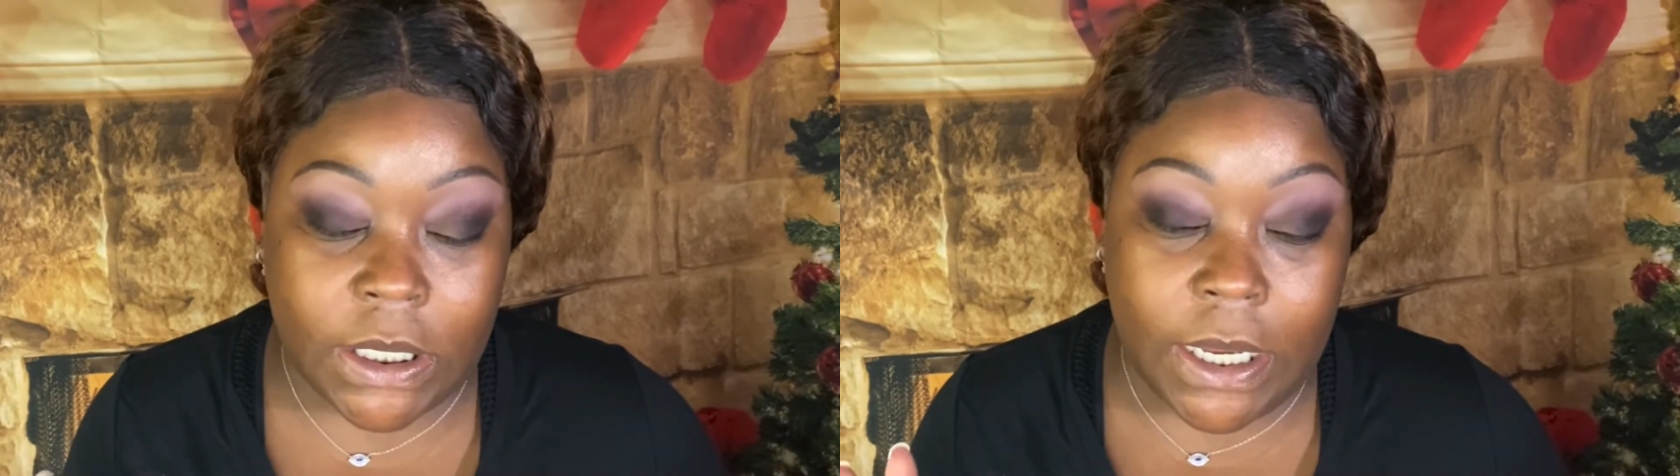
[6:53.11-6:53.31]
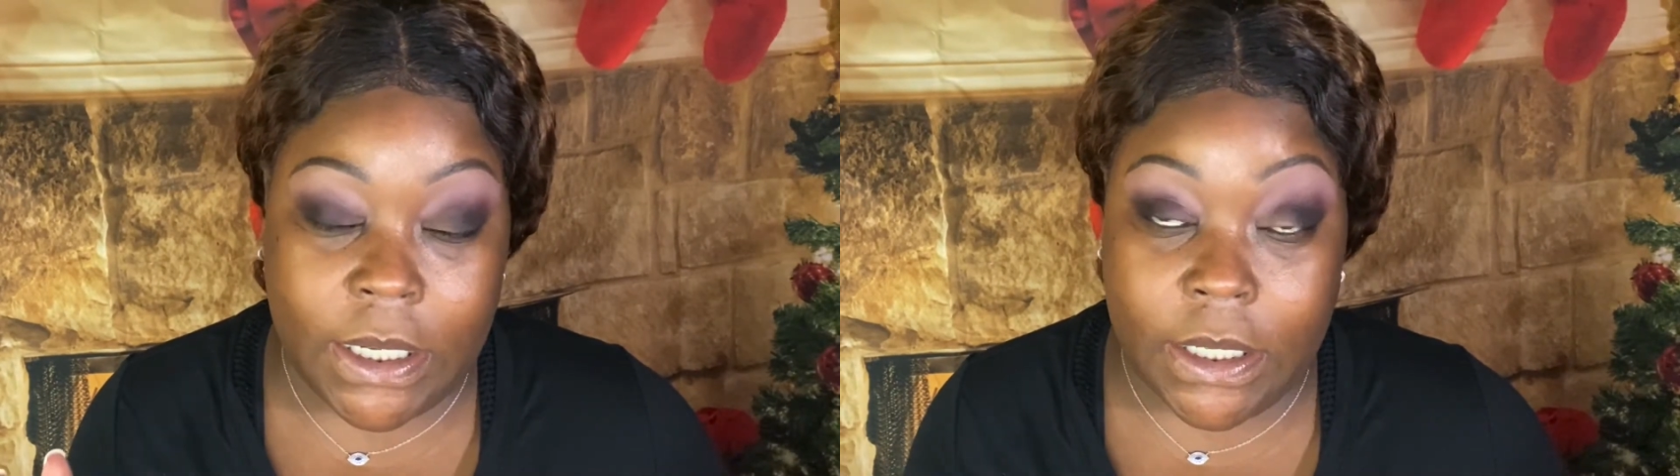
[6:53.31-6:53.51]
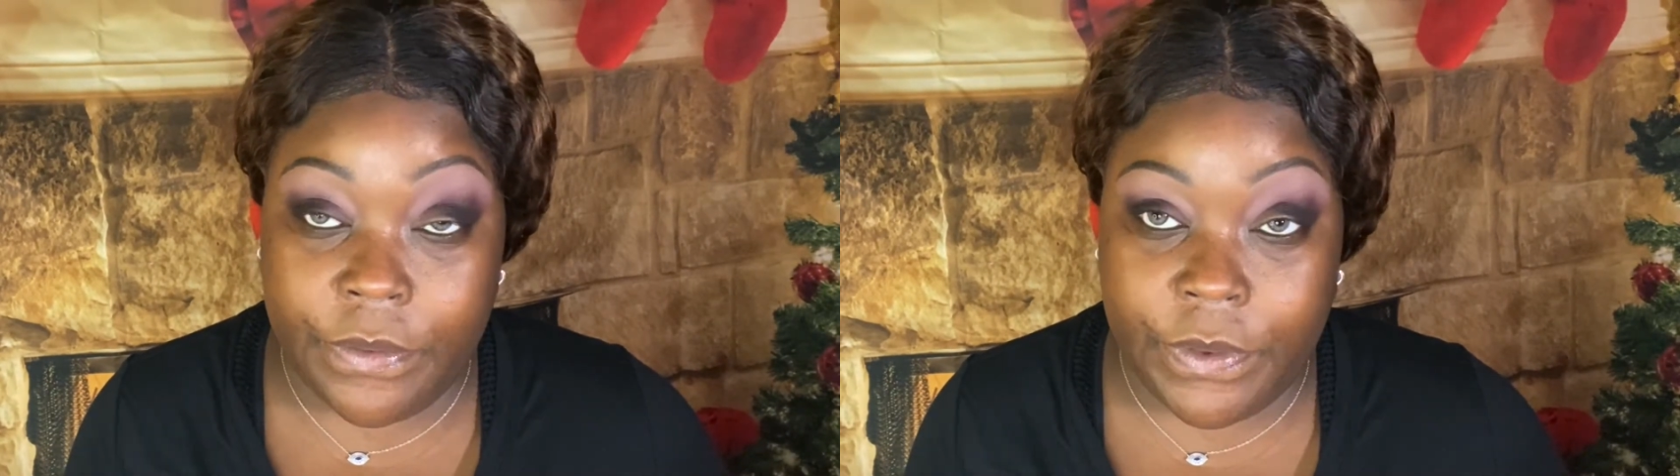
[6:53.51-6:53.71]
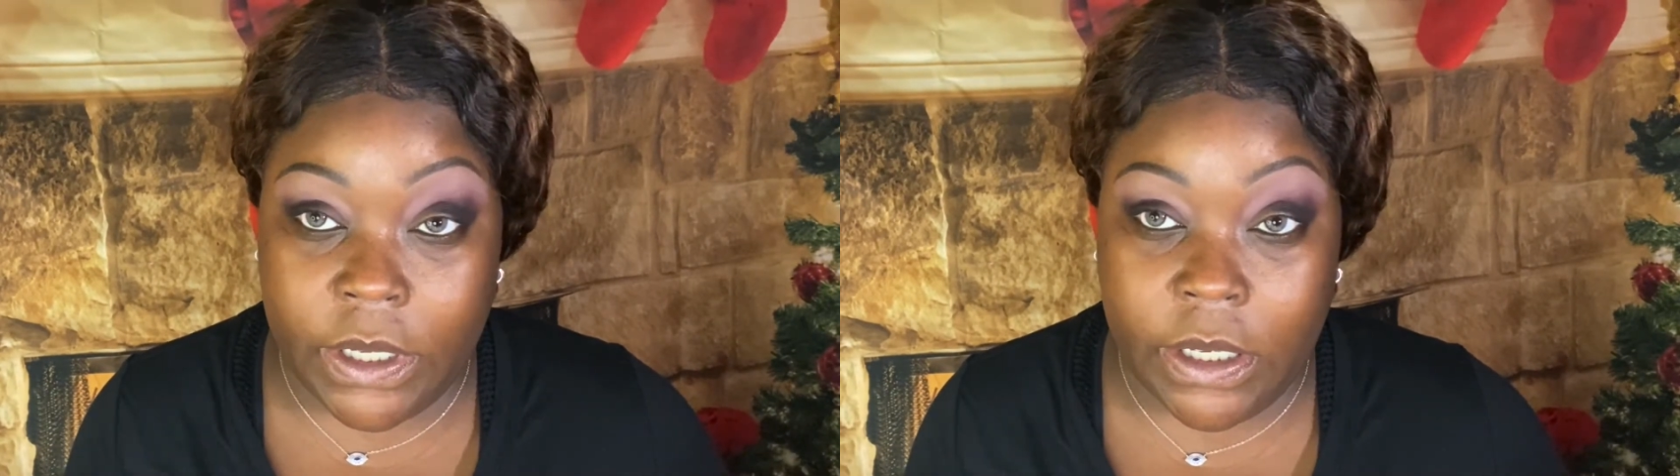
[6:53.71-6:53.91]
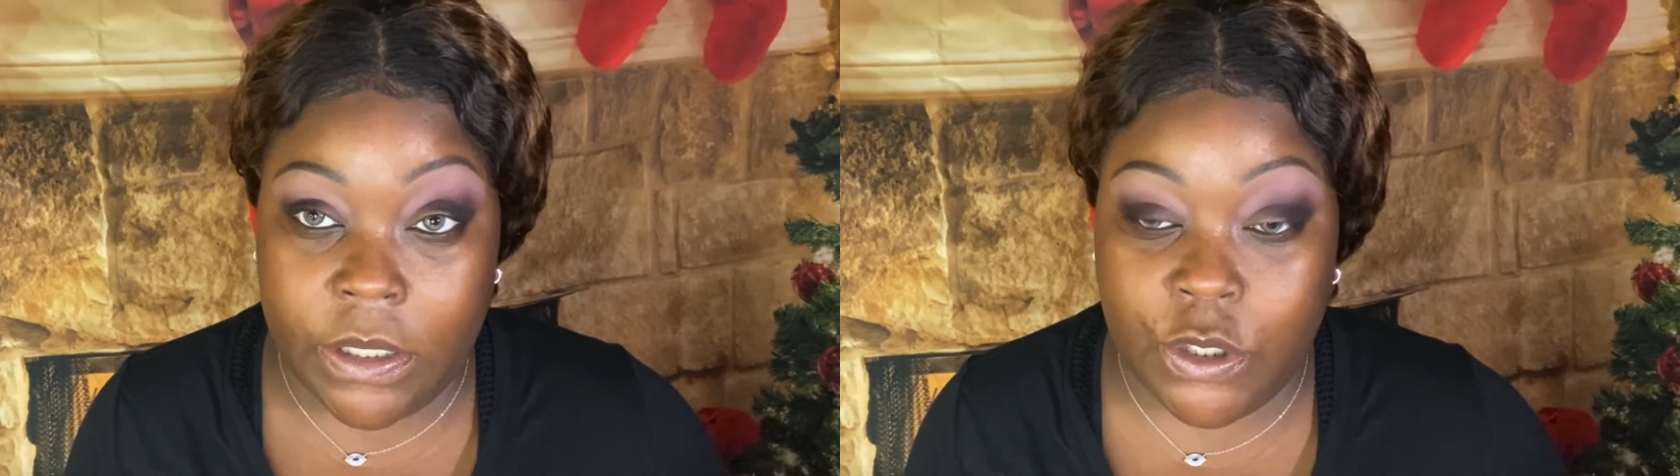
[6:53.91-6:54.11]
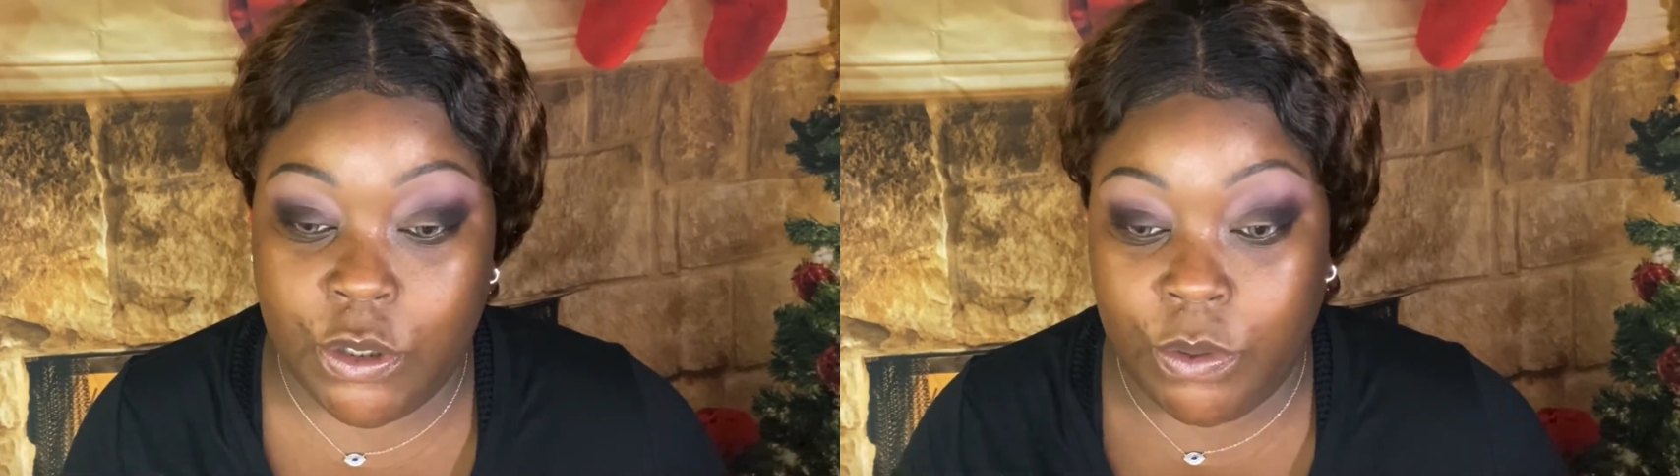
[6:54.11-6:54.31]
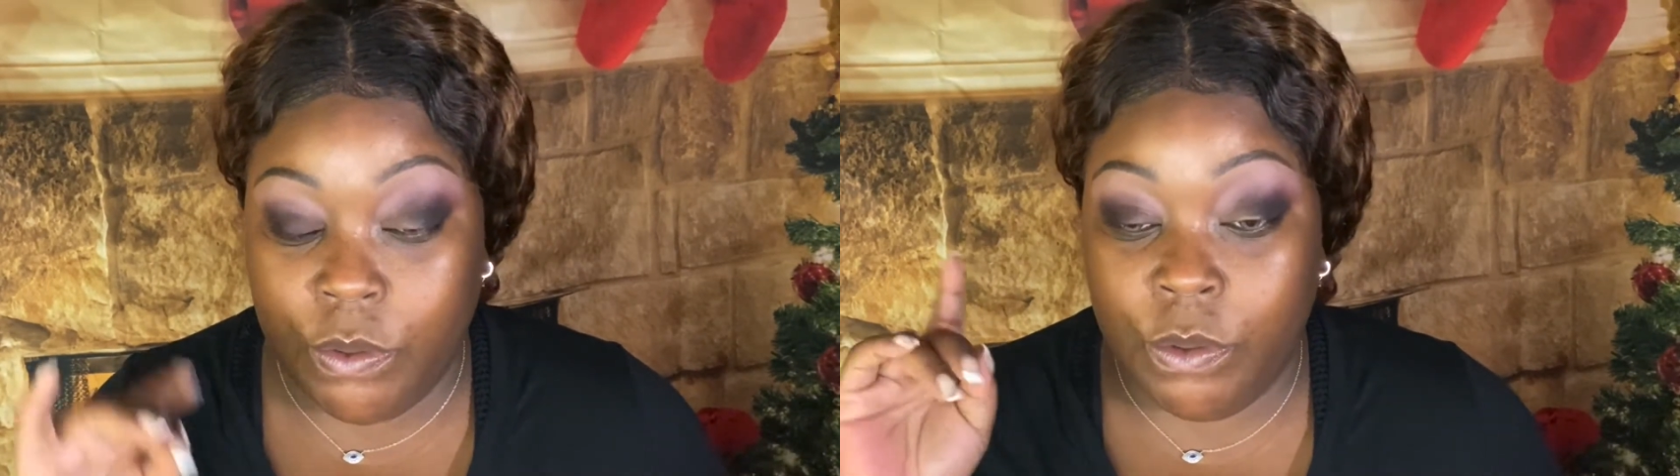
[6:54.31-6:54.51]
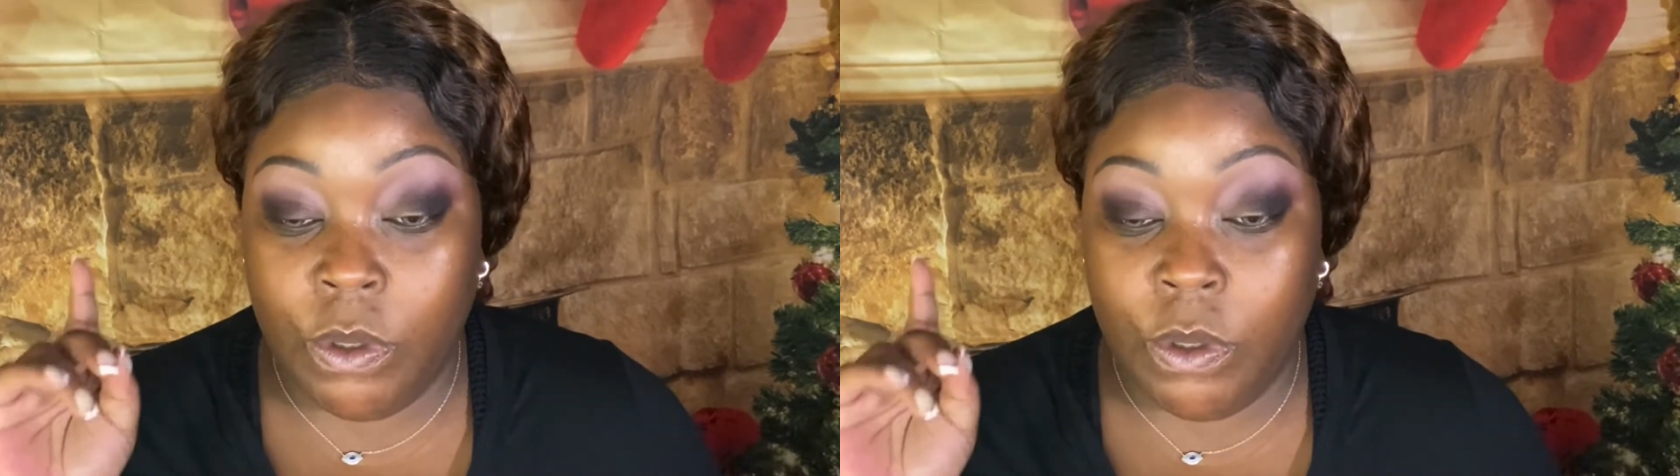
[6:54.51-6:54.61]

I did forget to